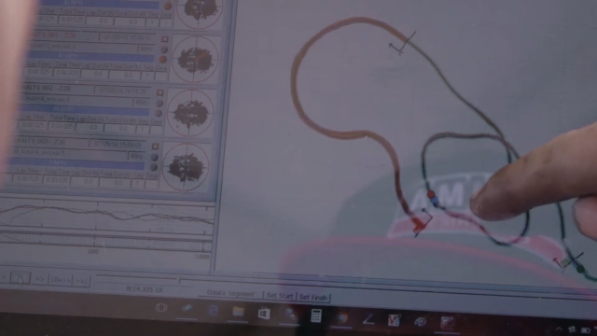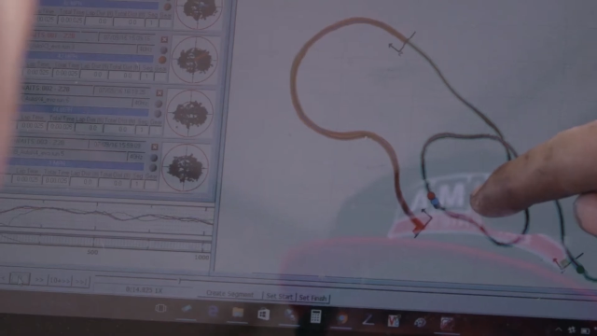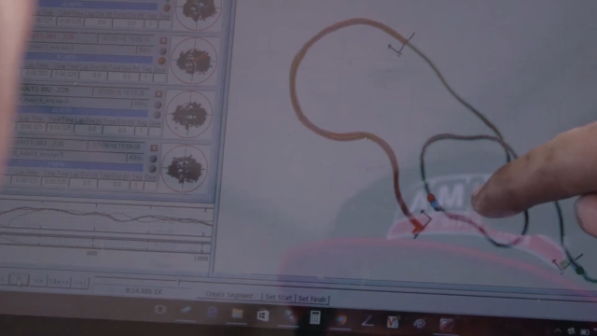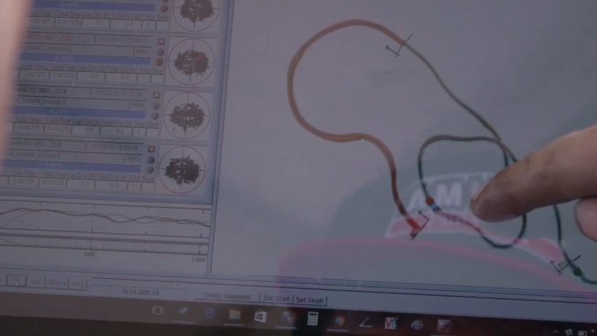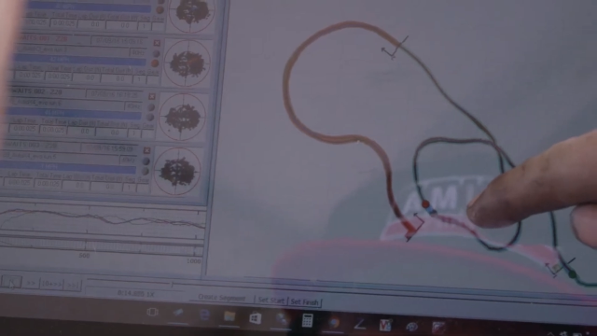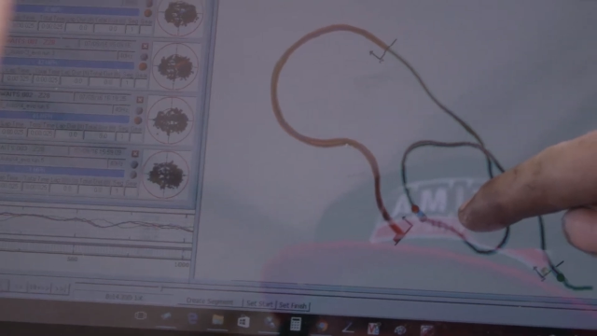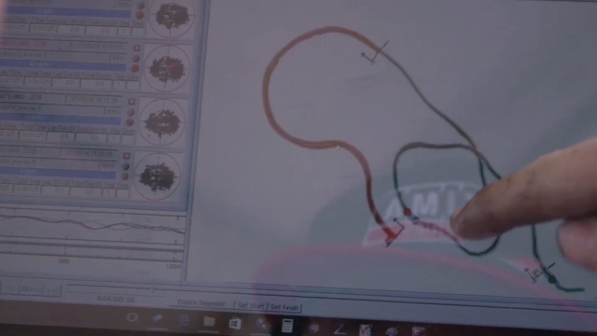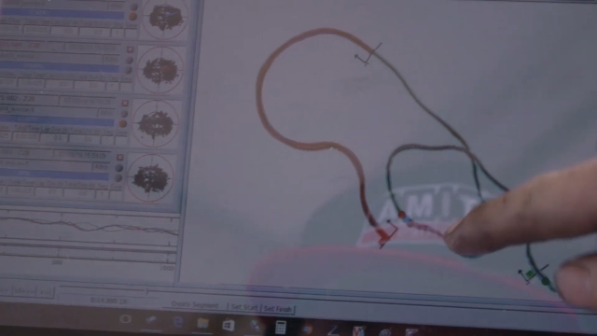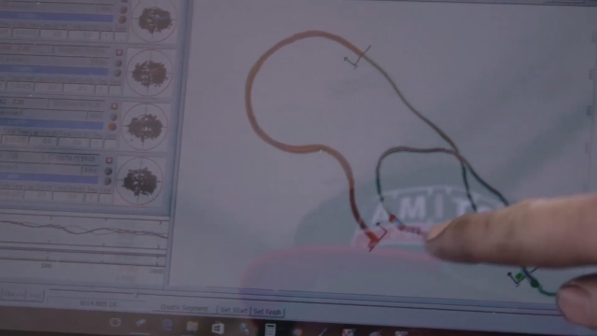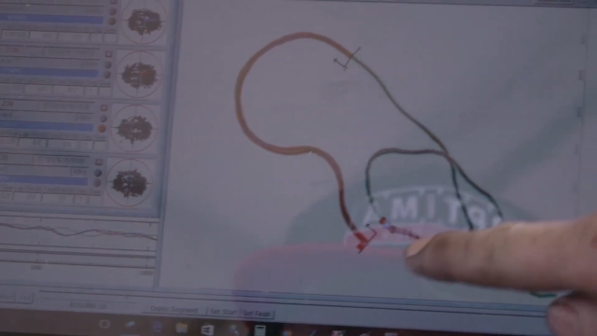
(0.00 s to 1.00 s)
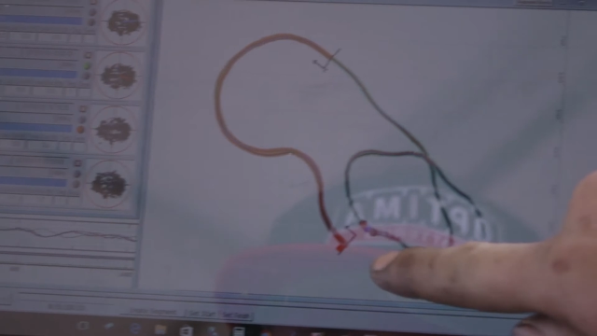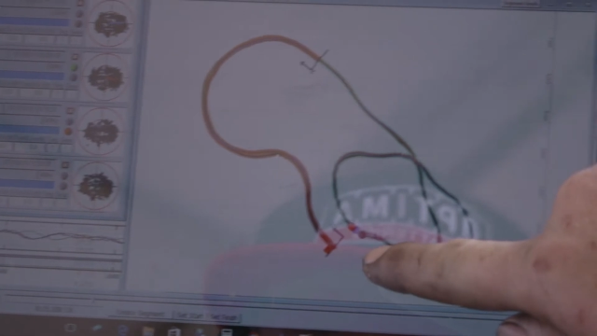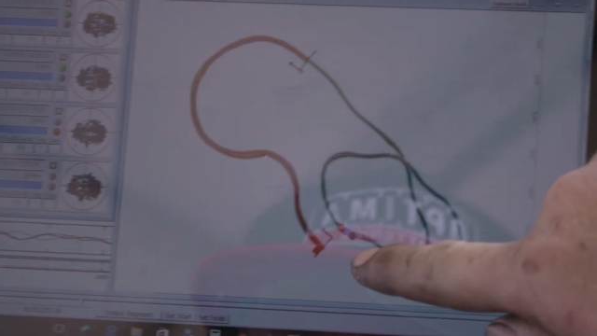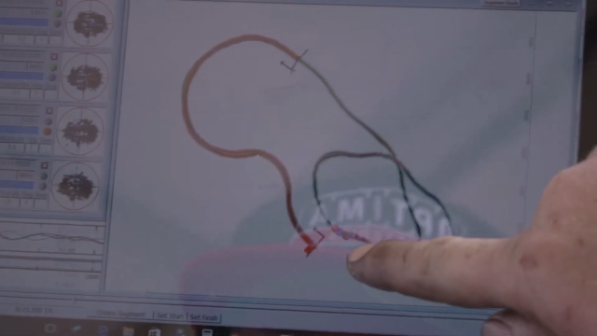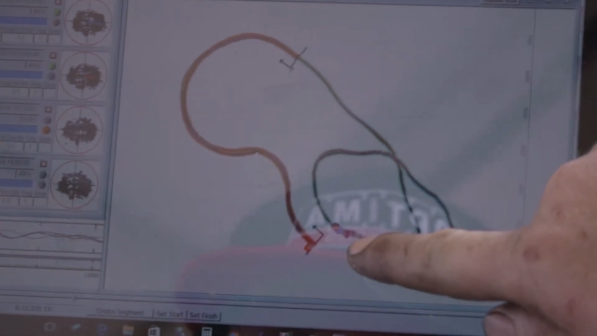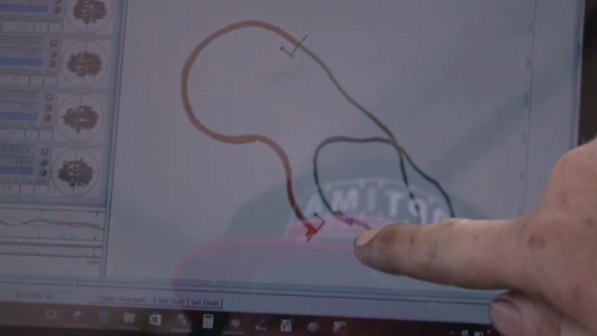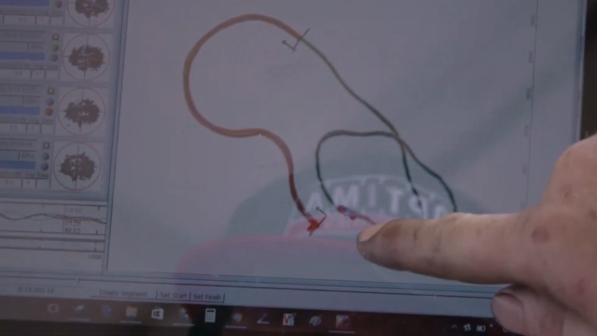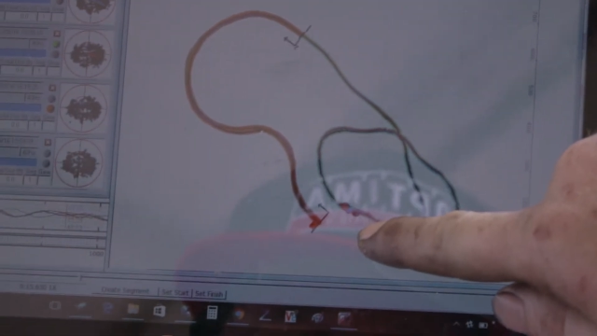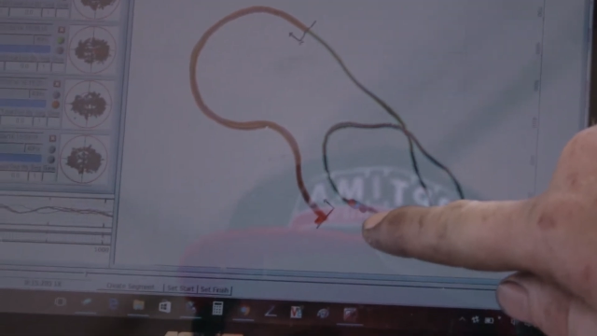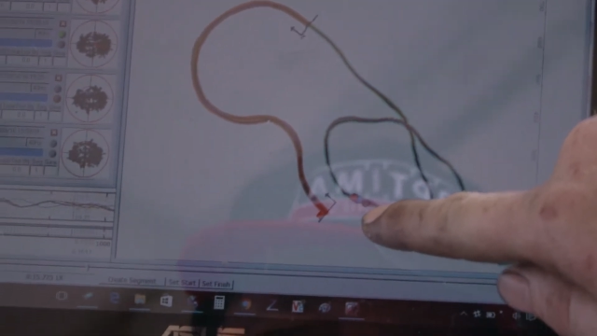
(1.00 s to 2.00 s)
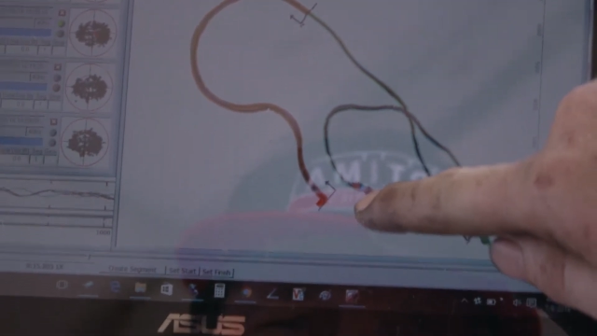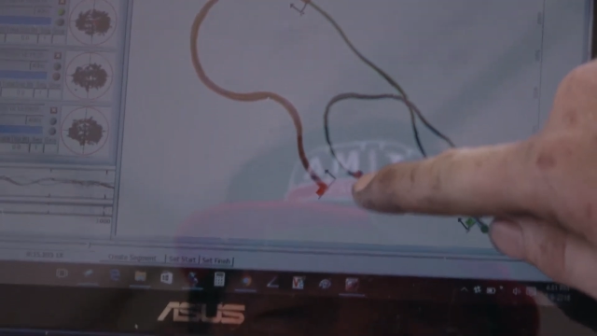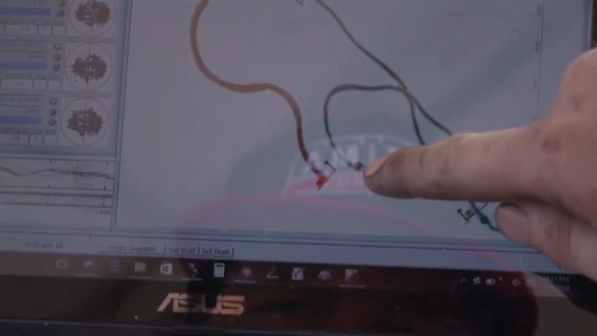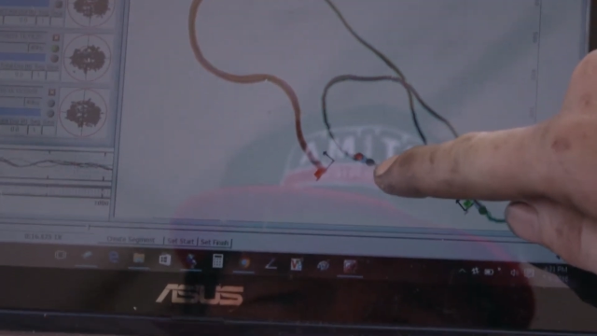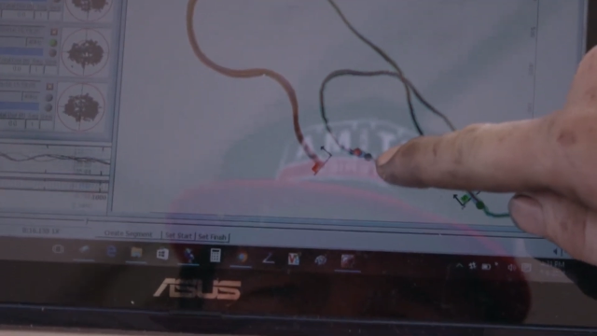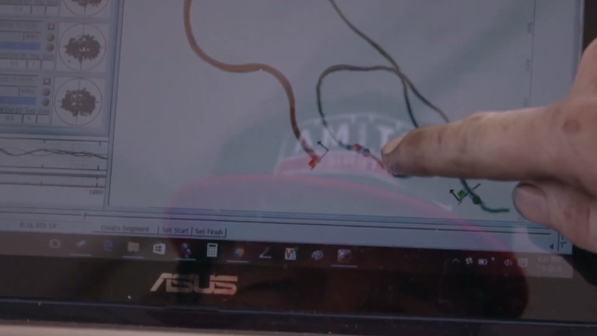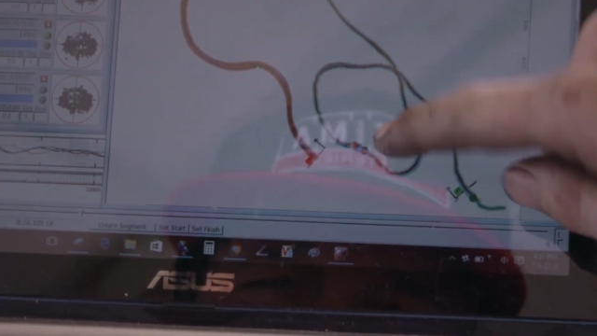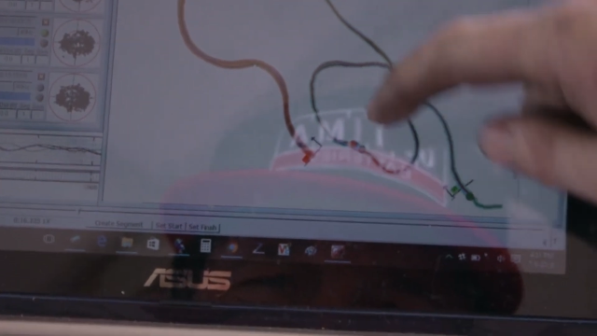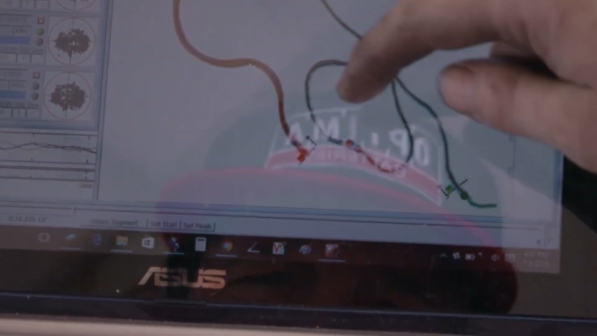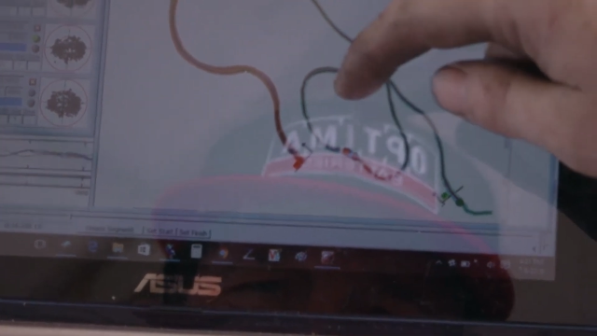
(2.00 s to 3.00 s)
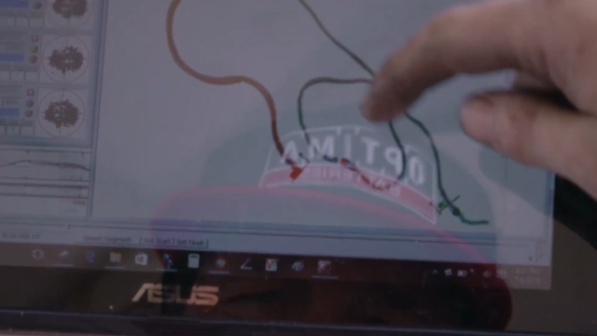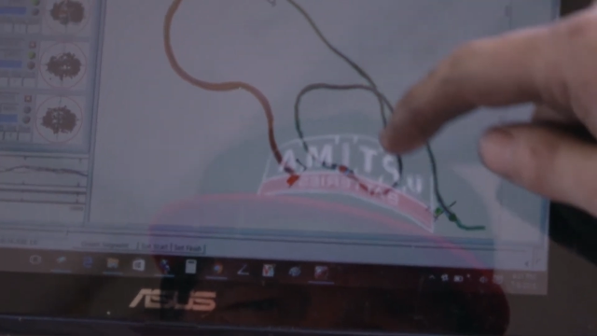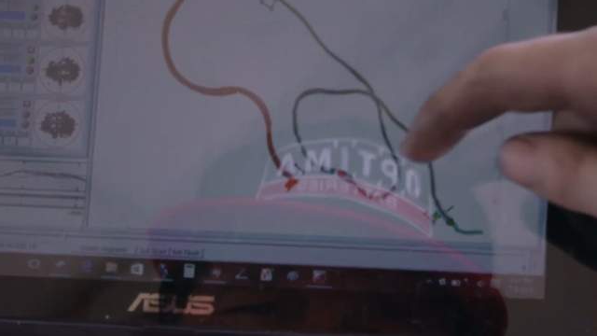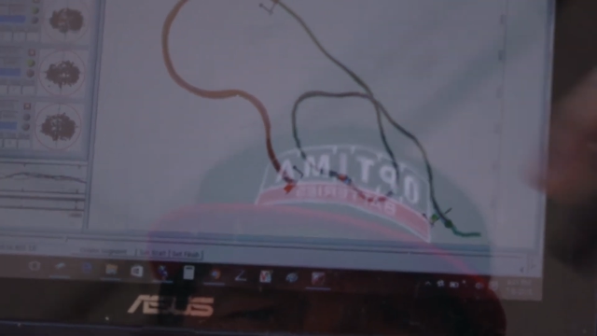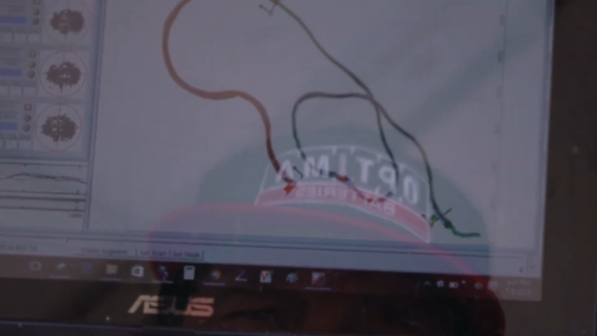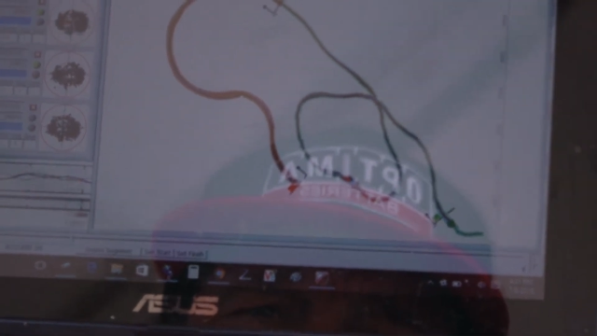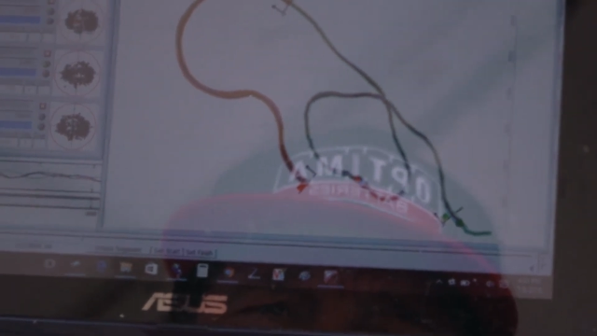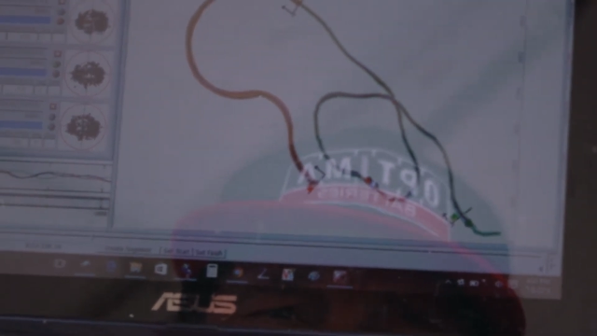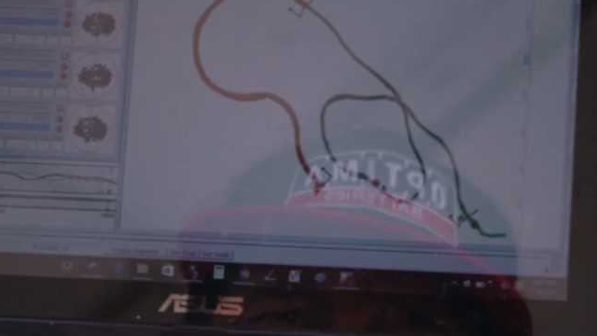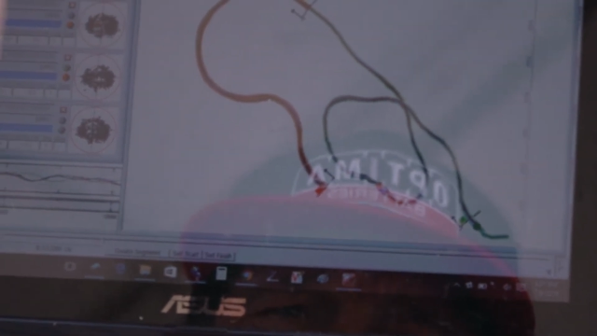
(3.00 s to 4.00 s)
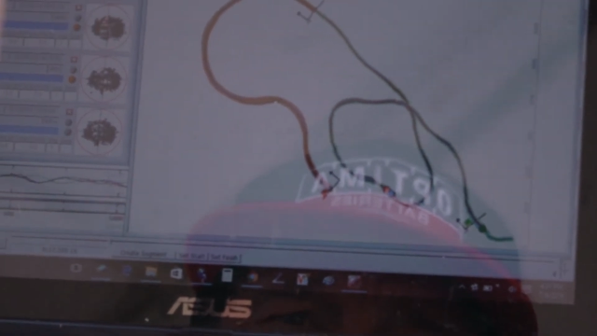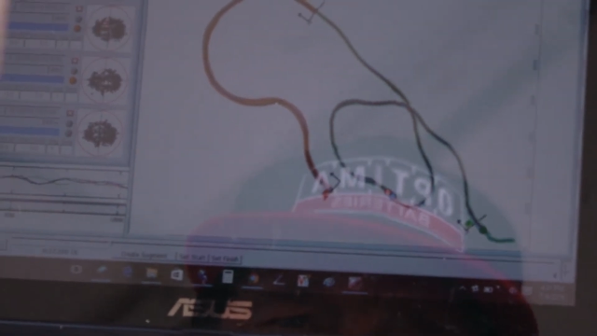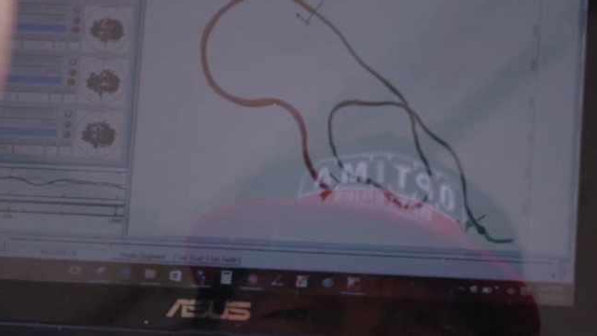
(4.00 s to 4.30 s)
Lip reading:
[unreadable: no face in view]